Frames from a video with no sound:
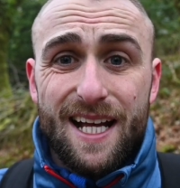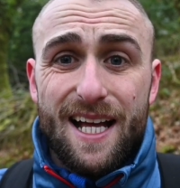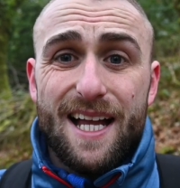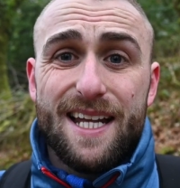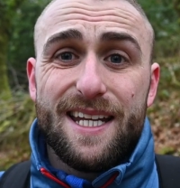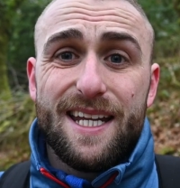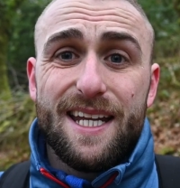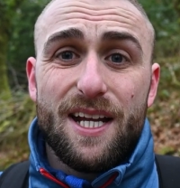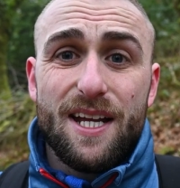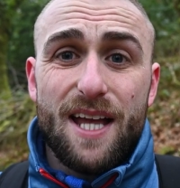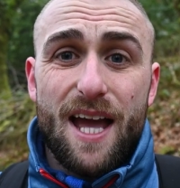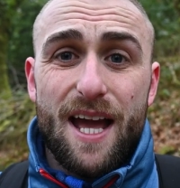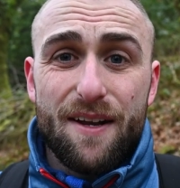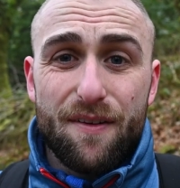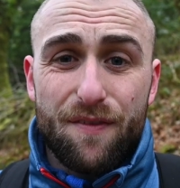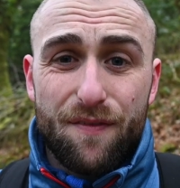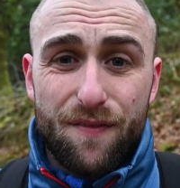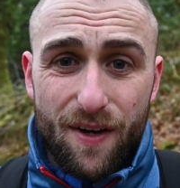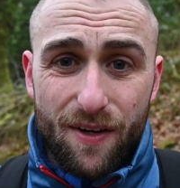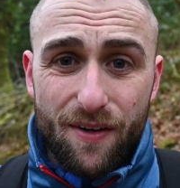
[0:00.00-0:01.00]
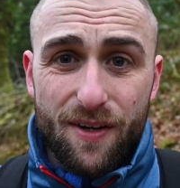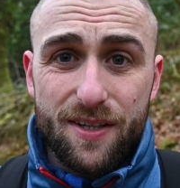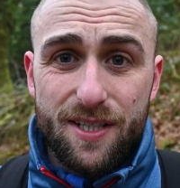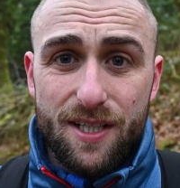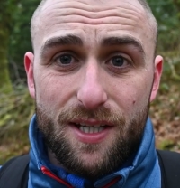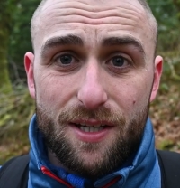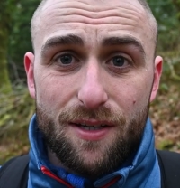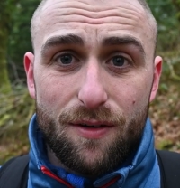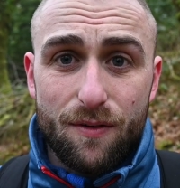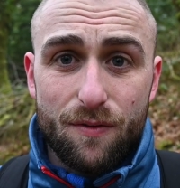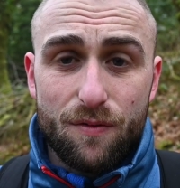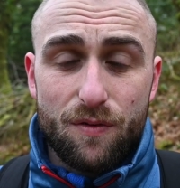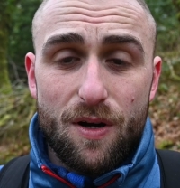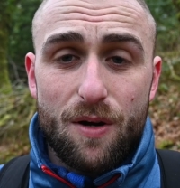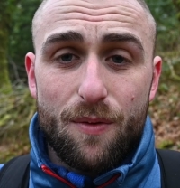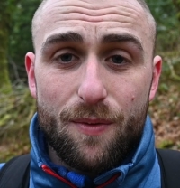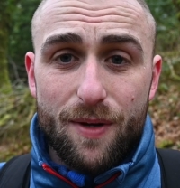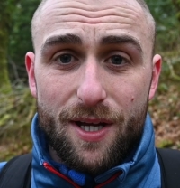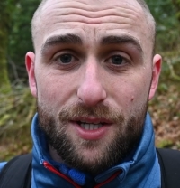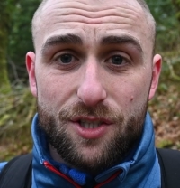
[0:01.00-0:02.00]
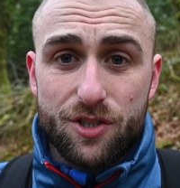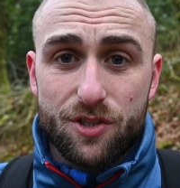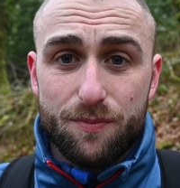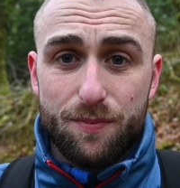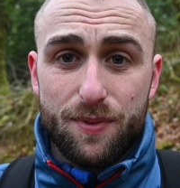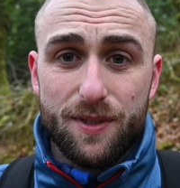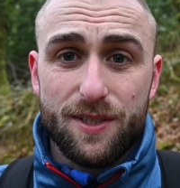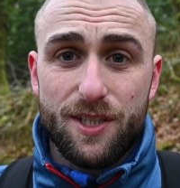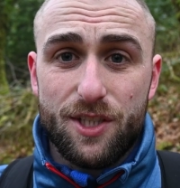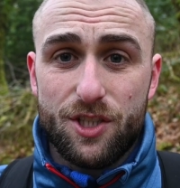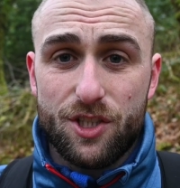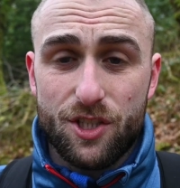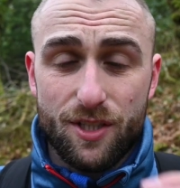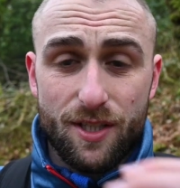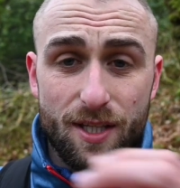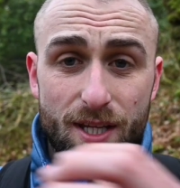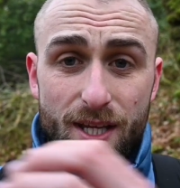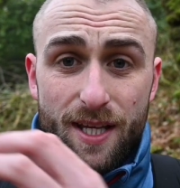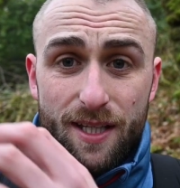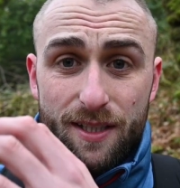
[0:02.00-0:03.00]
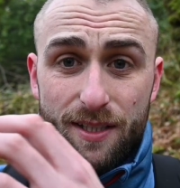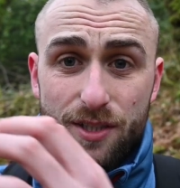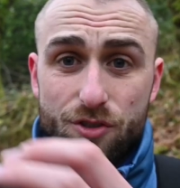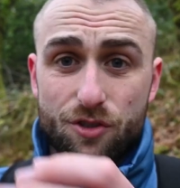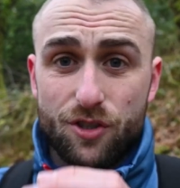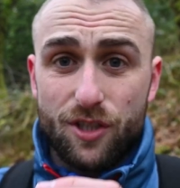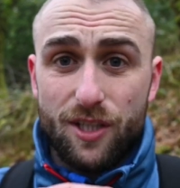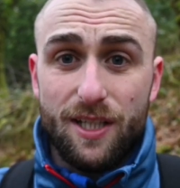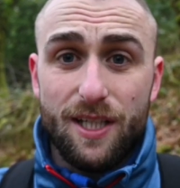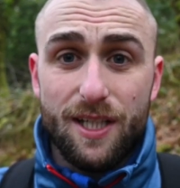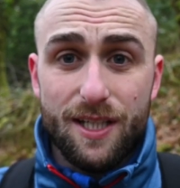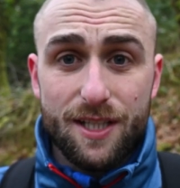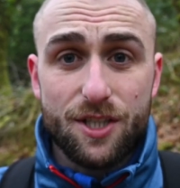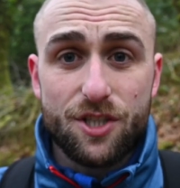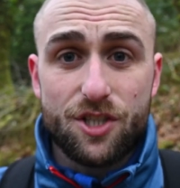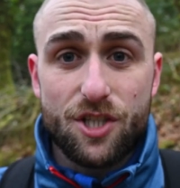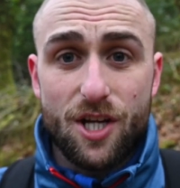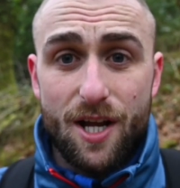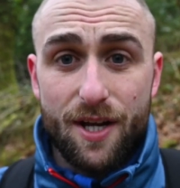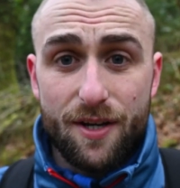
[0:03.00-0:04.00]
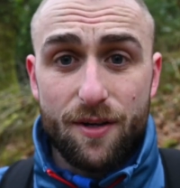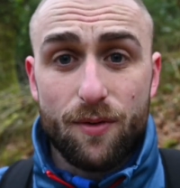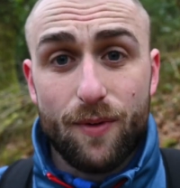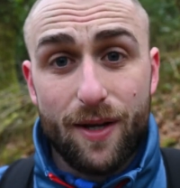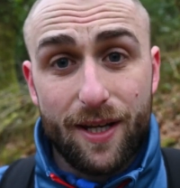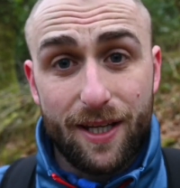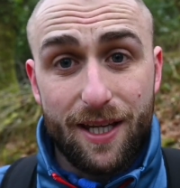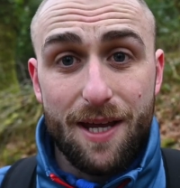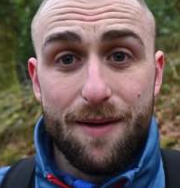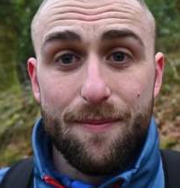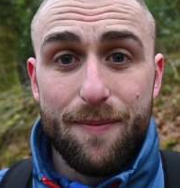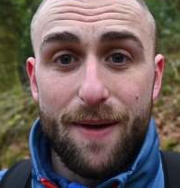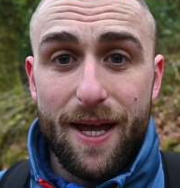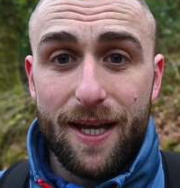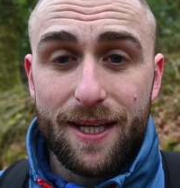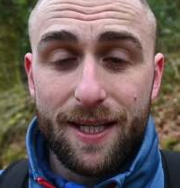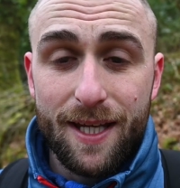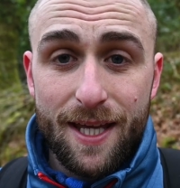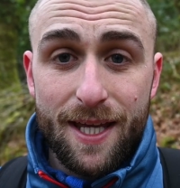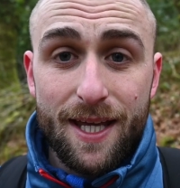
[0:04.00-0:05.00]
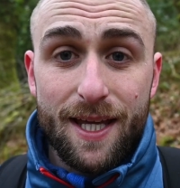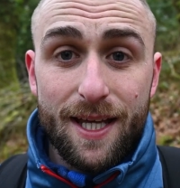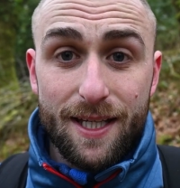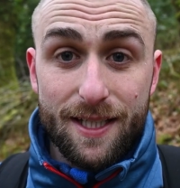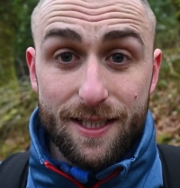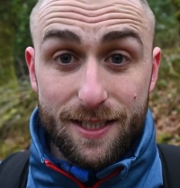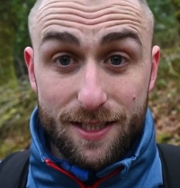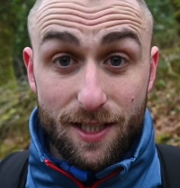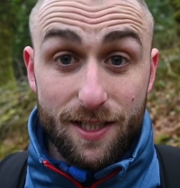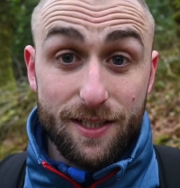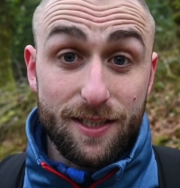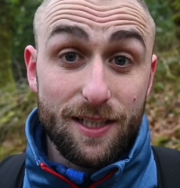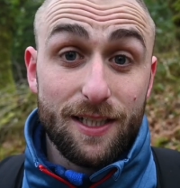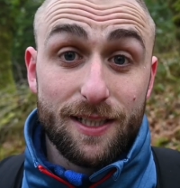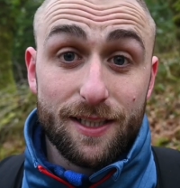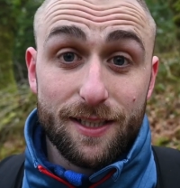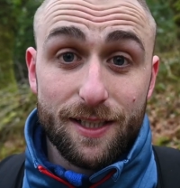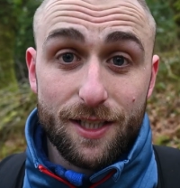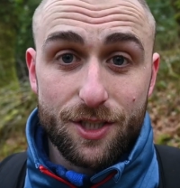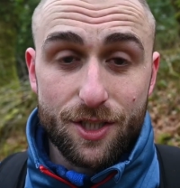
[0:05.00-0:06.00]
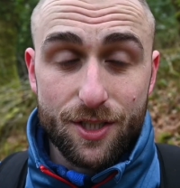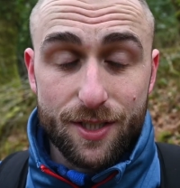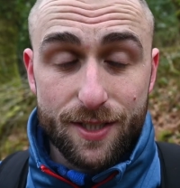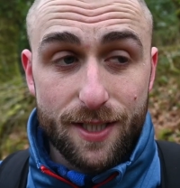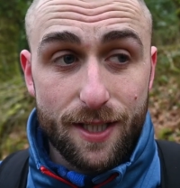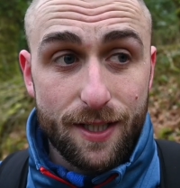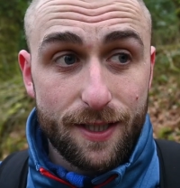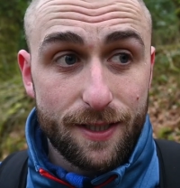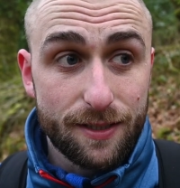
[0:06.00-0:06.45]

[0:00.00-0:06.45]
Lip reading: and then I had a fair idea of what way I should position the tree in the shot when I came back in the ideal conditions.